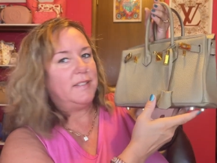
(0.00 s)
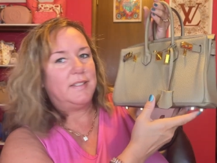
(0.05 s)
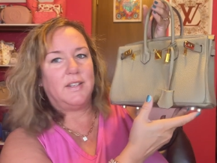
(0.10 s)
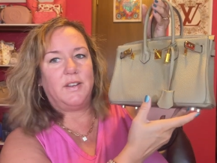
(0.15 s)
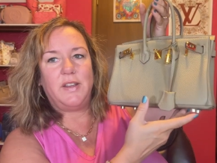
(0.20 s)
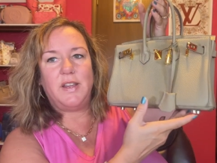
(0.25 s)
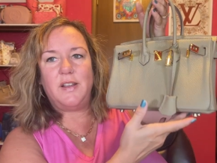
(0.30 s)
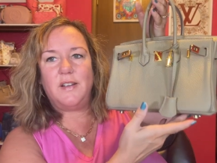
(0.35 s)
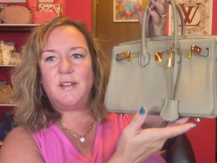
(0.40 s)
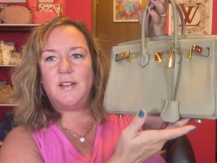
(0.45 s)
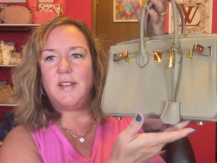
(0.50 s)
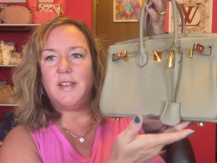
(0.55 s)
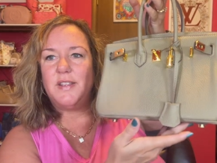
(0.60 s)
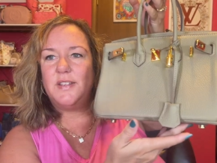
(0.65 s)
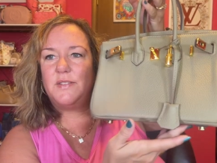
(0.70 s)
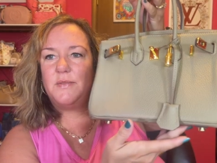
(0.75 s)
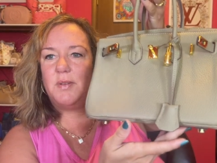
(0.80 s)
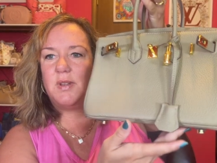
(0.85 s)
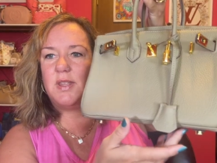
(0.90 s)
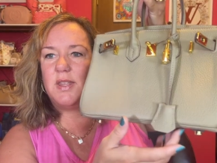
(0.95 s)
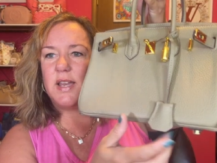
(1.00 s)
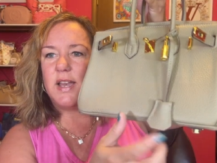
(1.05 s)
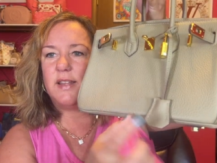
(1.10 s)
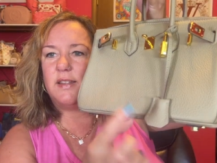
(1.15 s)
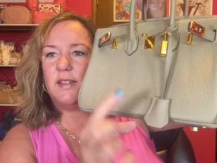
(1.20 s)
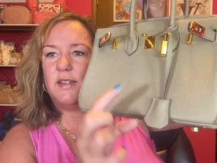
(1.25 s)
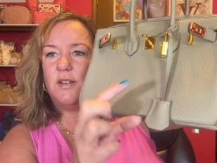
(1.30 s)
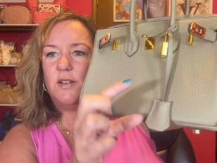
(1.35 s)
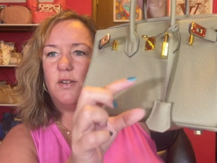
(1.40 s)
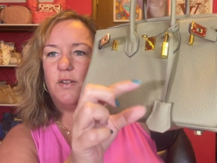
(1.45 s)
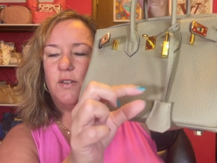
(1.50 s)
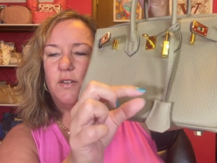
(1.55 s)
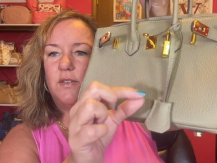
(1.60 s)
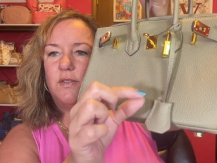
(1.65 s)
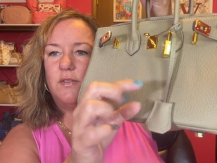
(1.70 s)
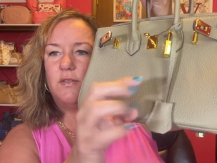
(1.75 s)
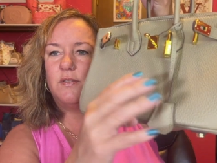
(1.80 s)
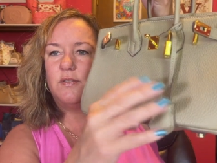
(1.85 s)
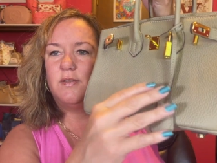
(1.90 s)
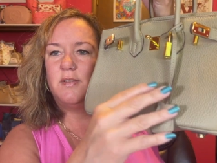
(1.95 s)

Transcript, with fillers: so here it is with that little